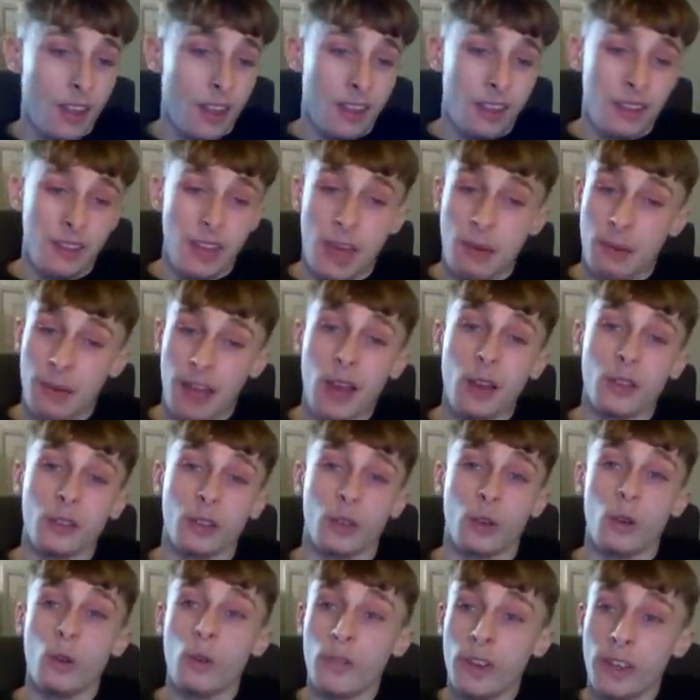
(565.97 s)
Yeah, but that was a
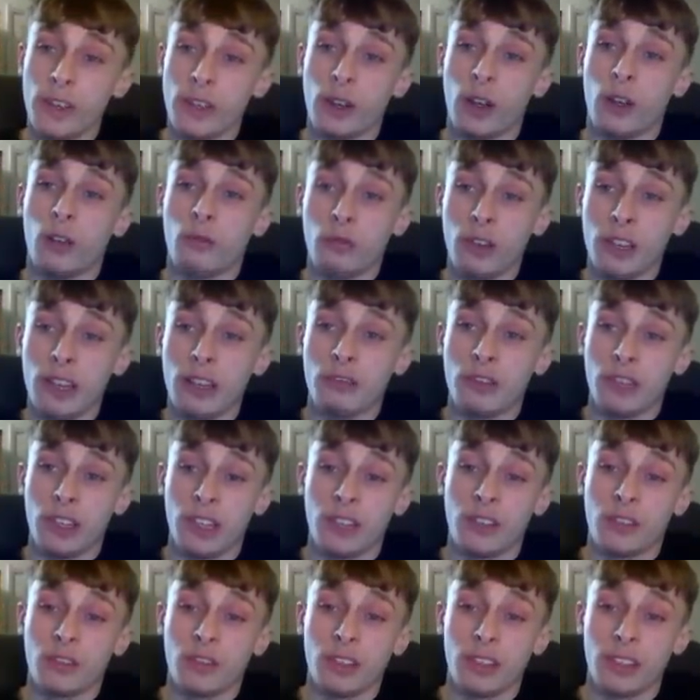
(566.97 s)
cool video. I really, really
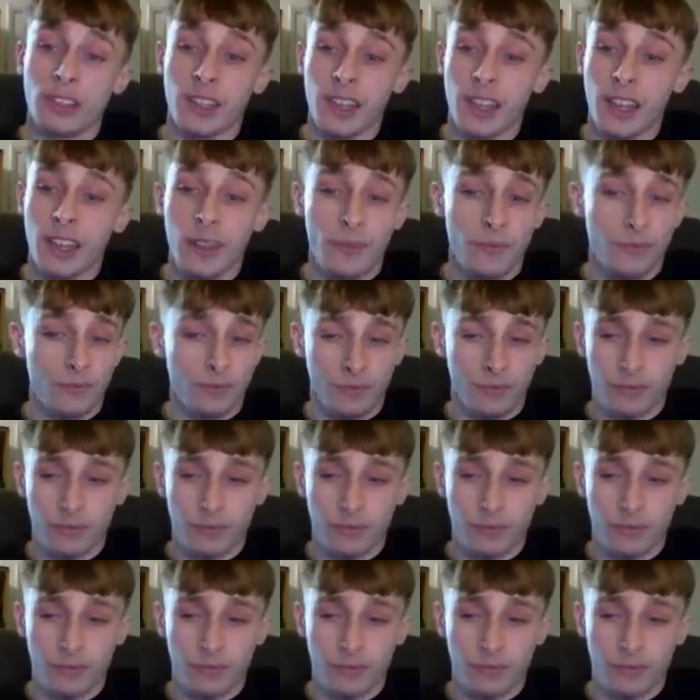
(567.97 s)
enjoyed that.